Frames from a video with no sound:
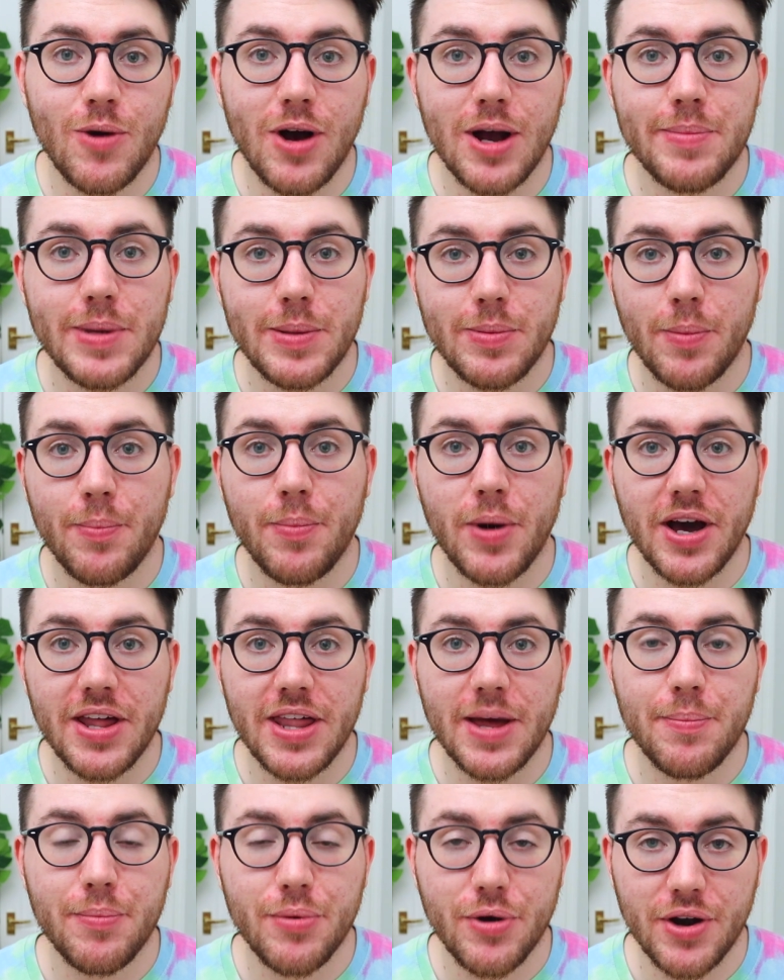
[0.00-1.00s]
why people buy
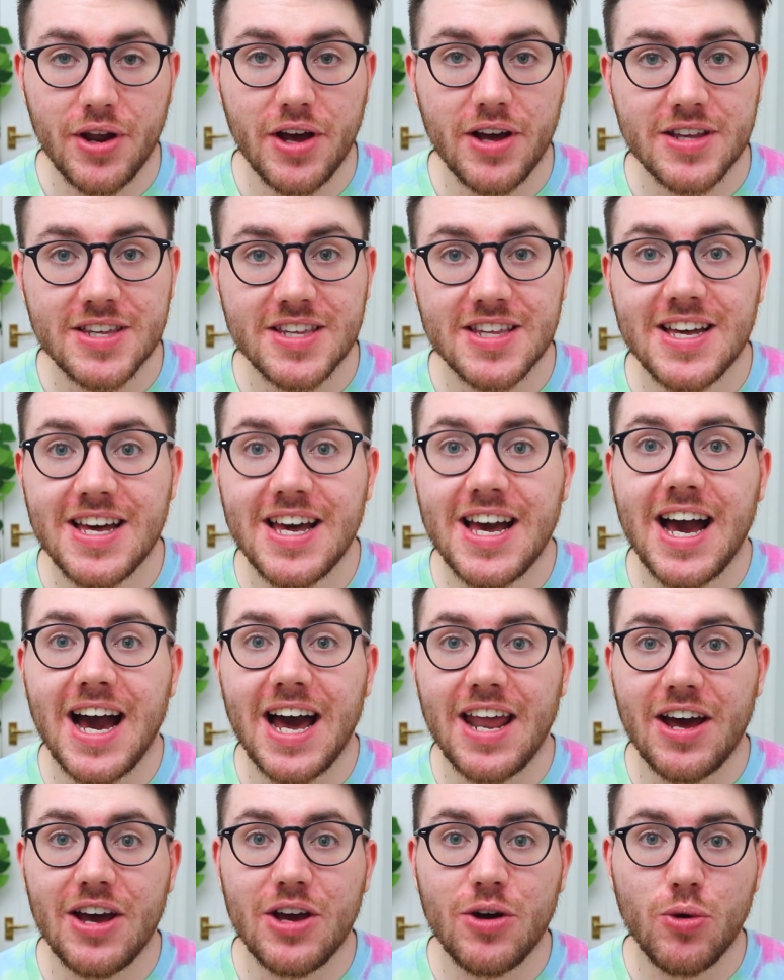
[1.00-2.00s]
their products,
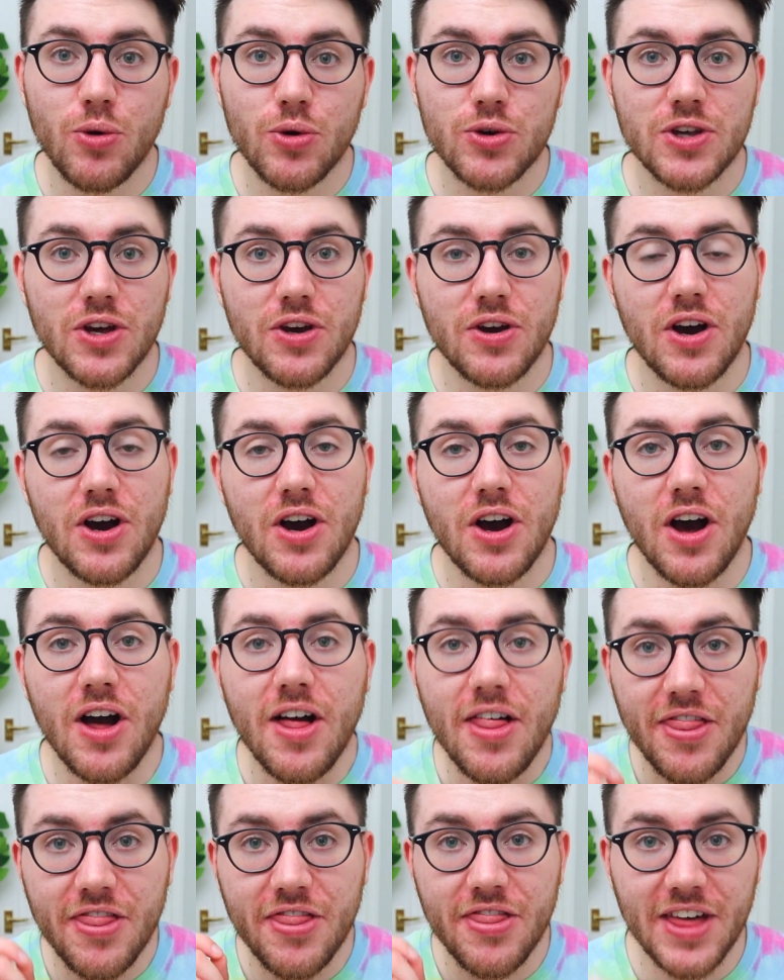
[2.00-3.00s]
and I also
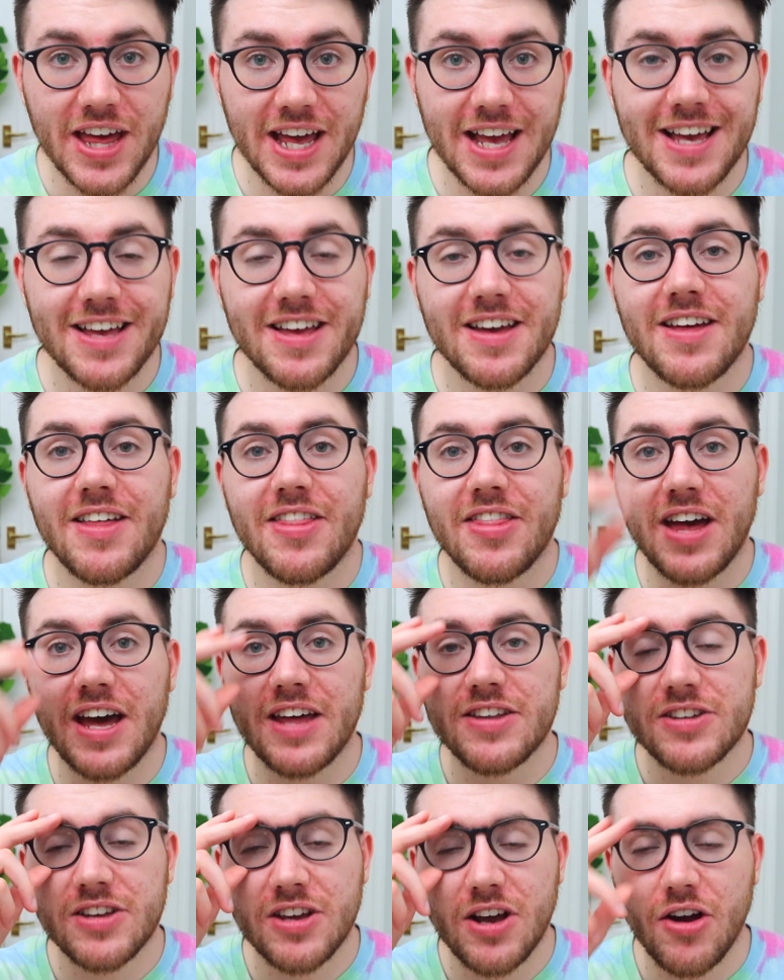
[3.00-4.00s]
think
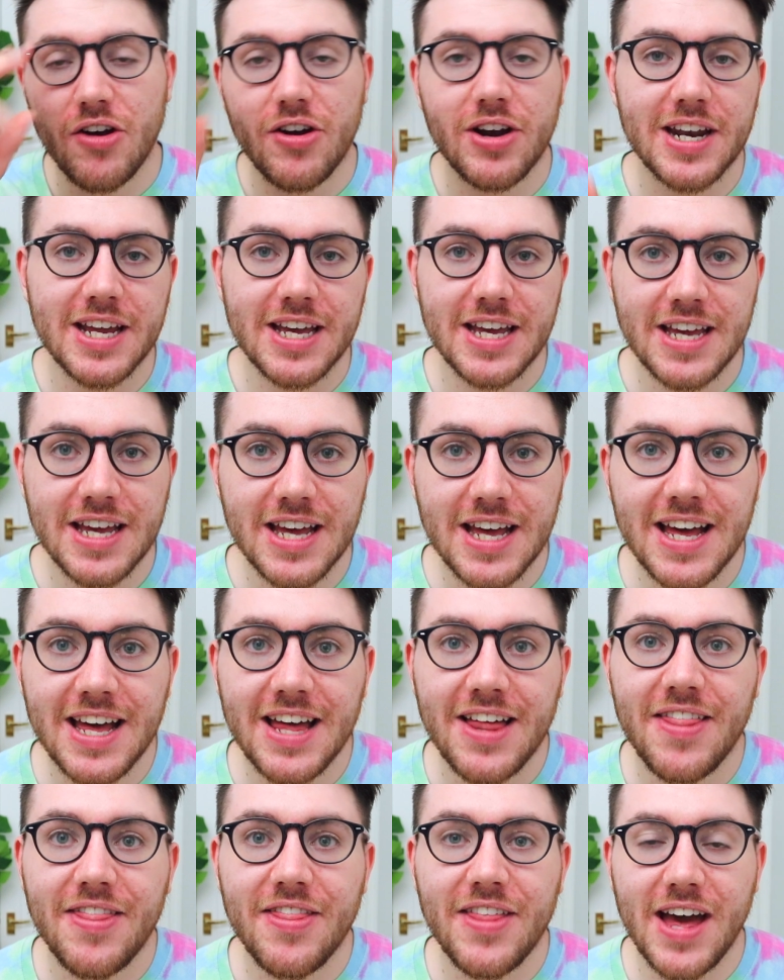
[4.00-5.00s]
that currently
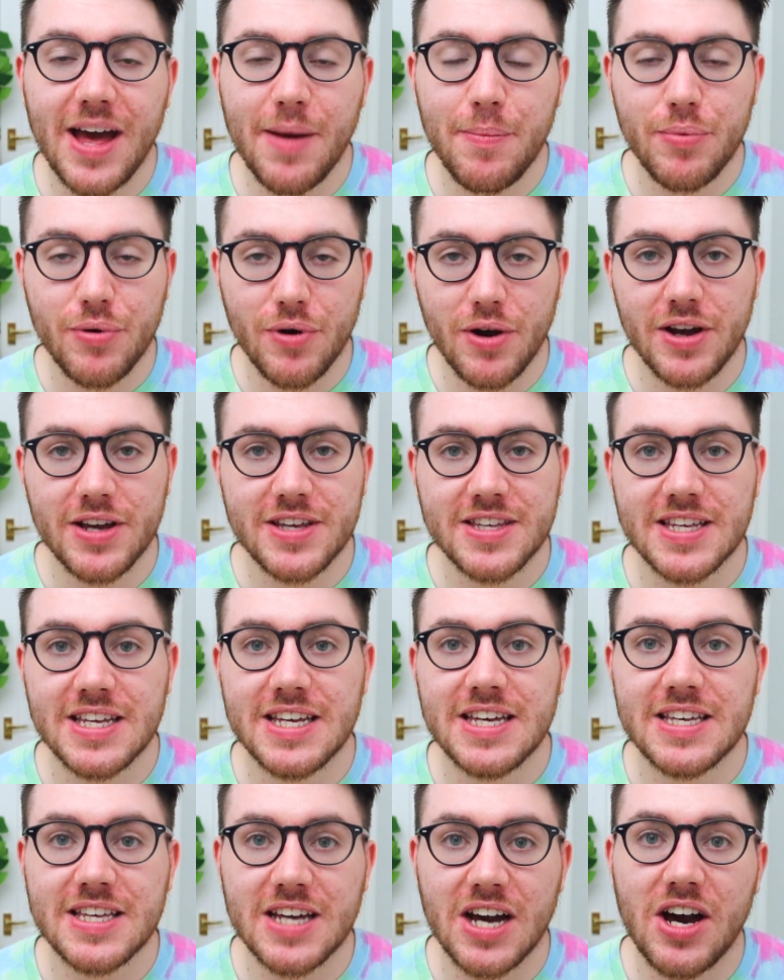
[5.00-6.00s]
their price
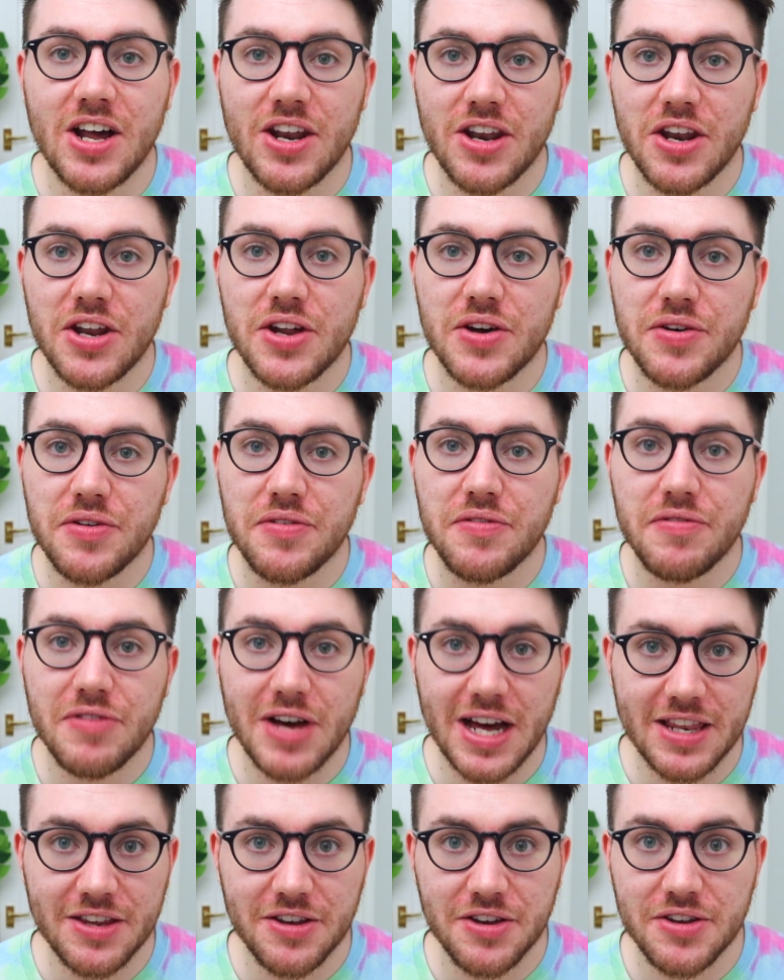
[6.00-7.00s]
is
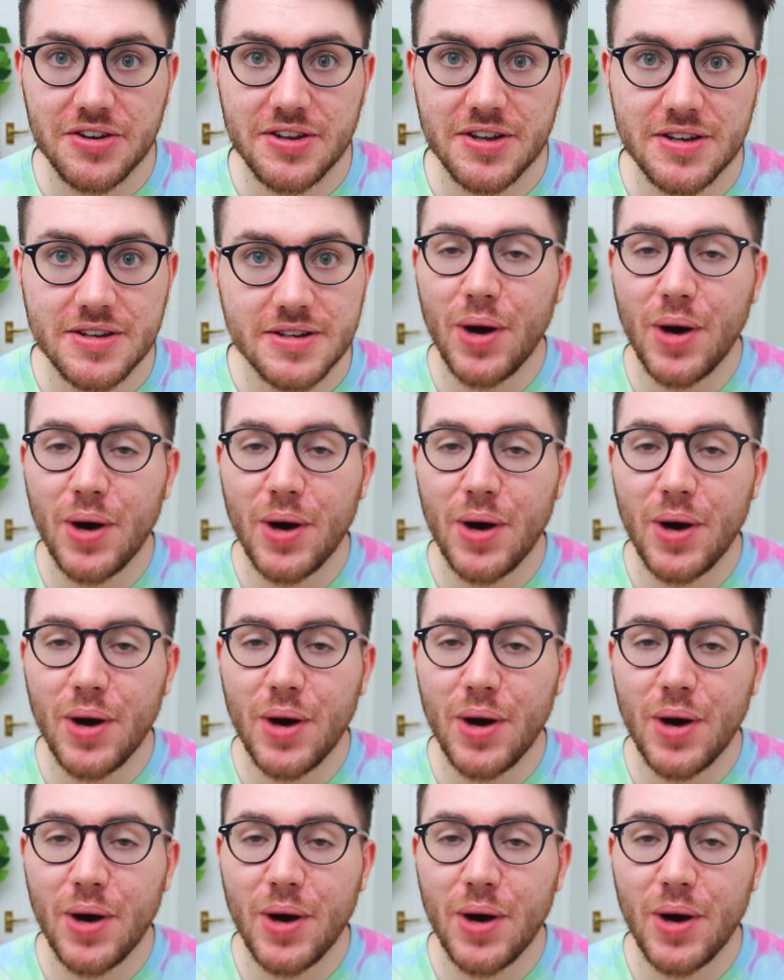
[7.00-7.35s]
undervalued.